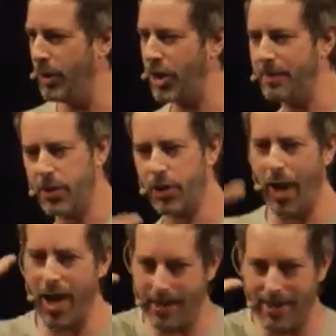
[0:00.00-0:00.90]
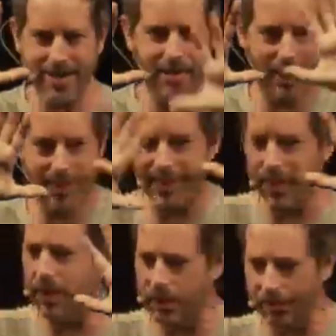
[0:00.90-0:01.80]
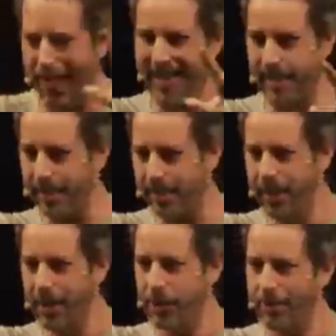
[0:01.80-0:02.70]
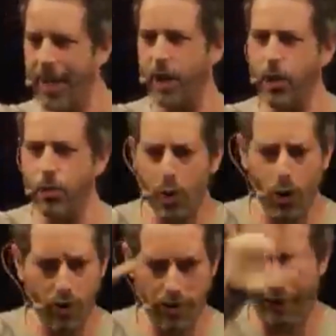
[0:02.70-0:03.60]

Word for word: We jump straight into some external battle to make you wrong,